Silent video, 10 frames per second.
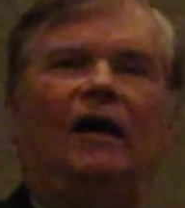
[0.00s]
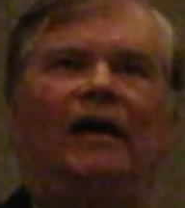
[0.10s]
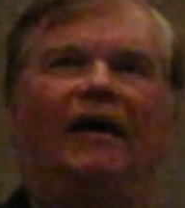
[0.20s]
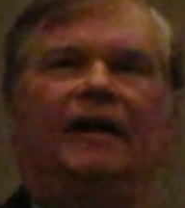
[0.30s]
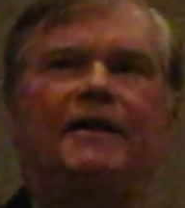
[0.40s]

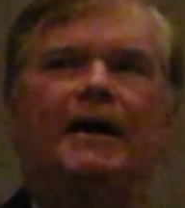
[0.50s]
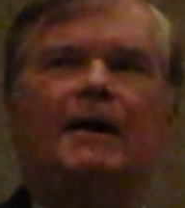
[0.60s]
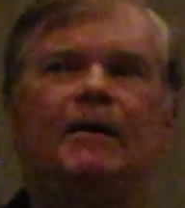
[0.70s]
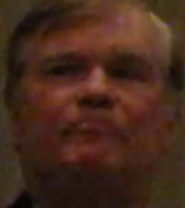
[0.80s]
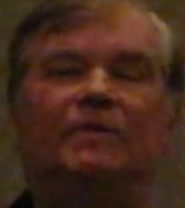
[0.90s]
And
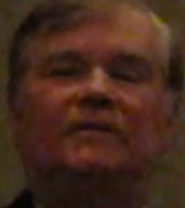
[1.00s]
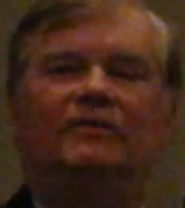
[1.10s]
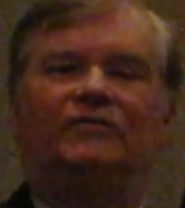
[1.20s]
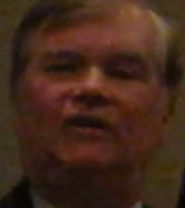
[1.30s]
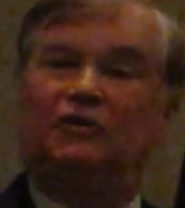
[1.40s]

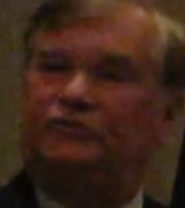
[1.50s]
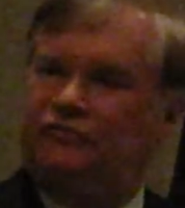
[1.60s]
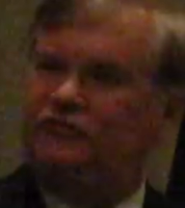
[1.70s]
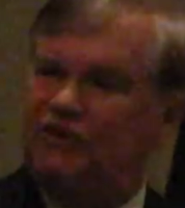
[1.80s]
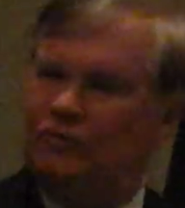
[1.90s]
it's good to
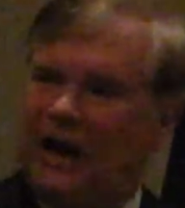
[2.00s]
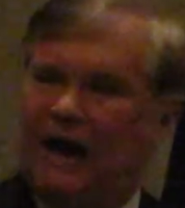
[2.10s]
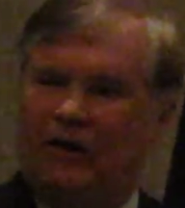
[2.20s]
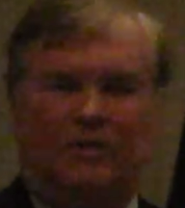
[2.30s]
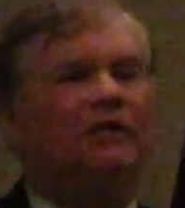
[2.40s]
see you,
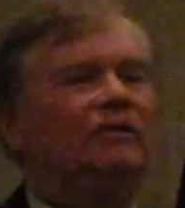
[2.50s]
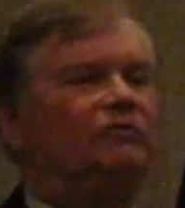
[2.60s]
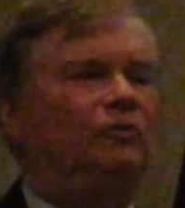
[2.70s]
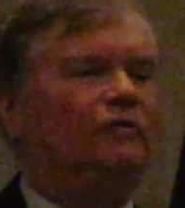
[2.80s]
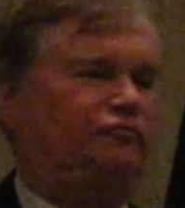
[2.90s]
Howard, and it
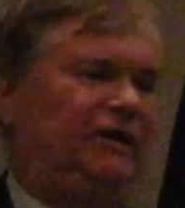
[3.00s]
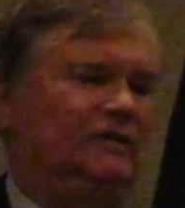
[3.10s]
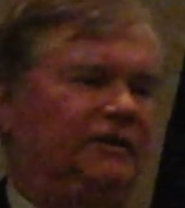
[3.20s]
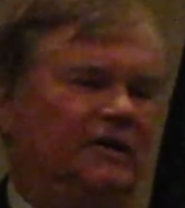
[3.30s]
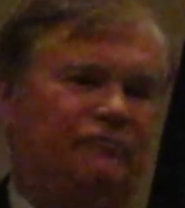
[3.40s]
was all
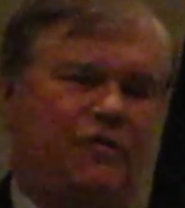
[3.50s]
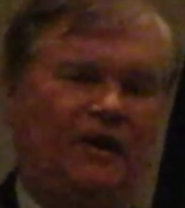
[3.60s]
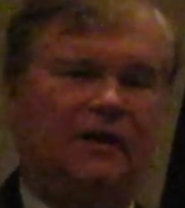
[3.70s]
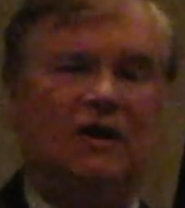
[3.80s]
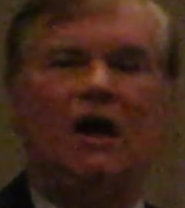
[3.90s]
friendly and
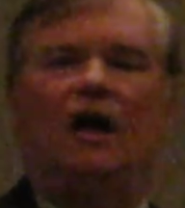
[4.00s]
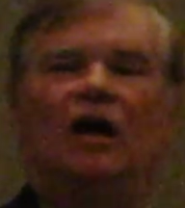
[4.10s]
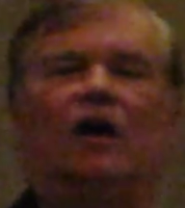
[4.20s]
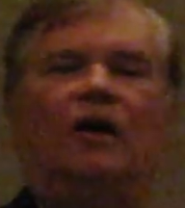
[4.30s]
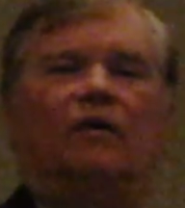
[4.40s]
everything.
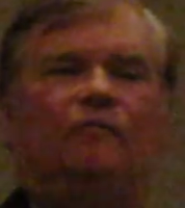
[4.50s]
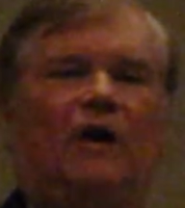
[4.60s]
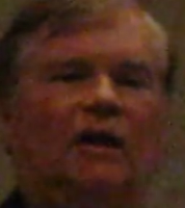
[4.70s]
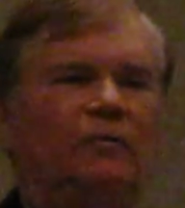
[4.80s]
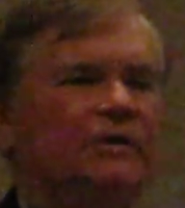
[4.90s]

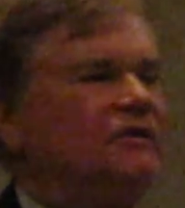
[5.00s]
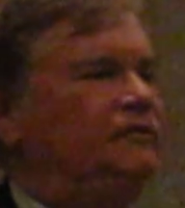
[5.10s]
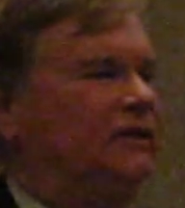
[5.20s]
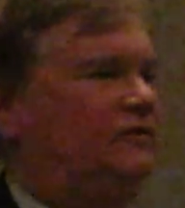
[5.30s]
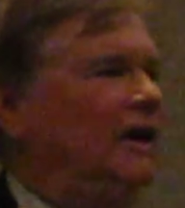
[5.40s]
Following the
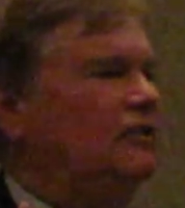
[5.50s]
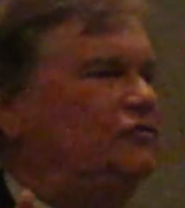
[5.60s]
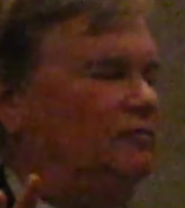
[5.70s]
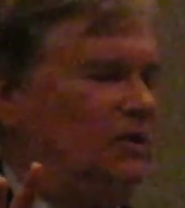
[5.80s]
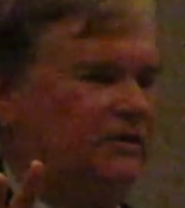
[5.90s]
dictates
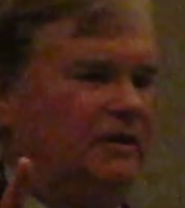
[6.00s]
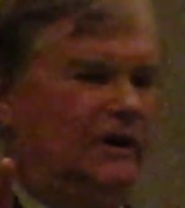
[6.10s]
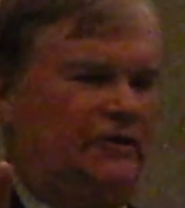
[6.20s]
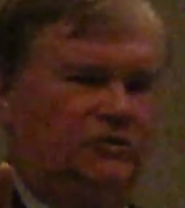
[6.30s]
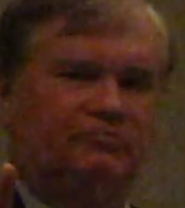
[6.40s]
of what the
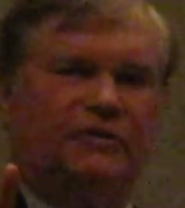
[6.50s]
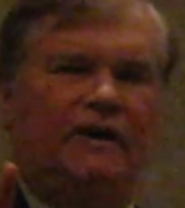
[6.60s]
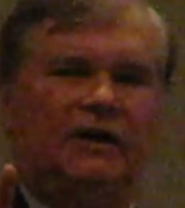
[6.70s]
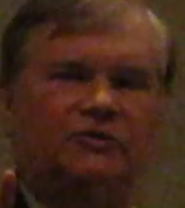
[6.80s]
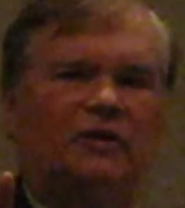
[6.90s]
Election
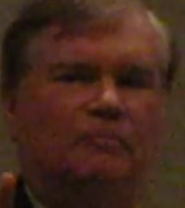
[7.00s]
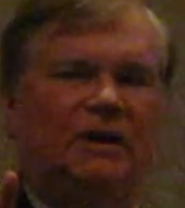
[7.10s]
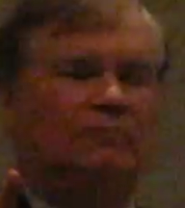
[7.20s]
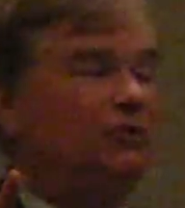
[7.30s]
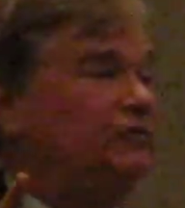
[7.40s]
Protection
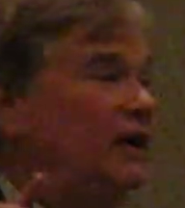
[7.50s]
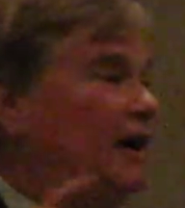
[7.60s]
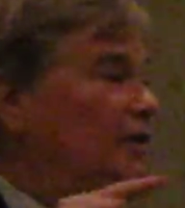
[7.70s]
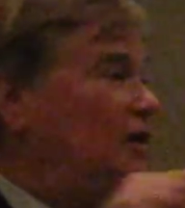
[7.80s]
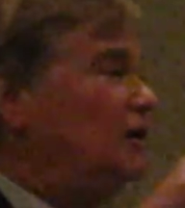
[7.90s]
Committee put
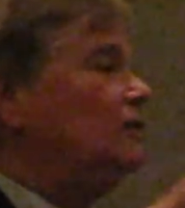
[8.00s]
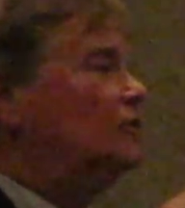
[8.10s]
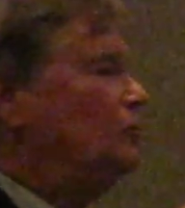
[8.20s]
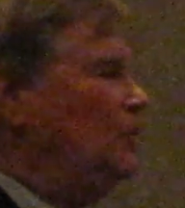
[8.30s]
together,